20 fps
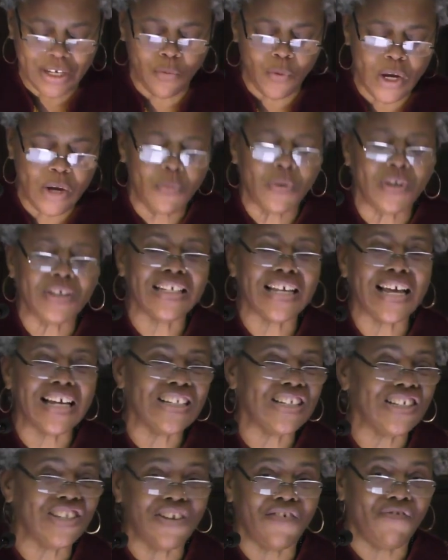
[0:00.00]
and we will
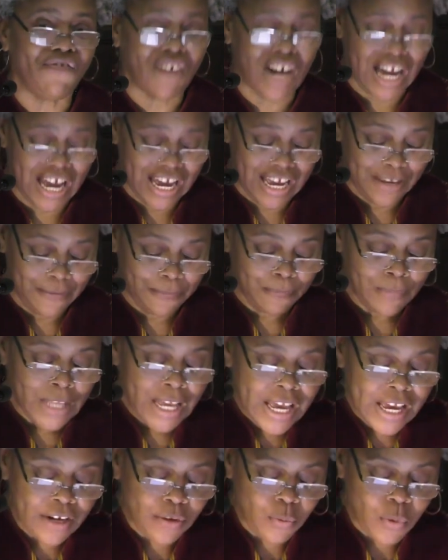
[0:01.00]
testify
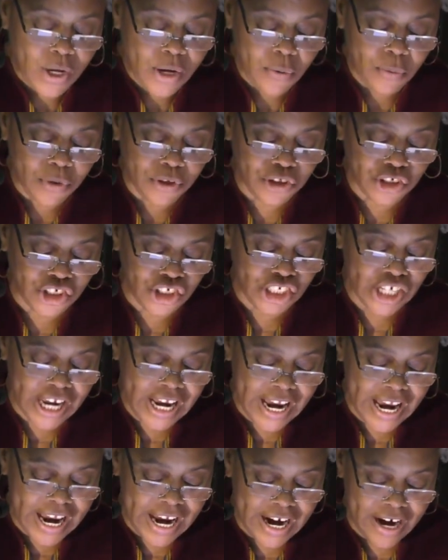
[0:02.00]
and we will
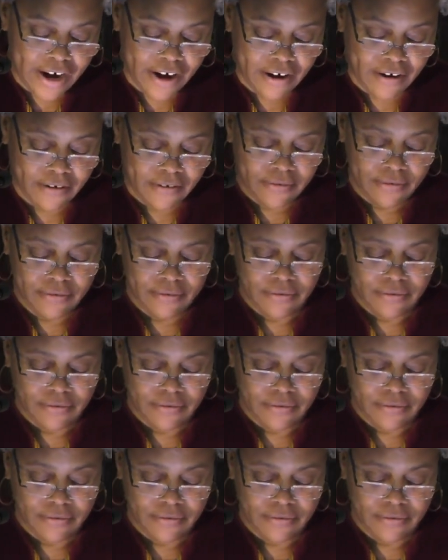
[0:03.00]
share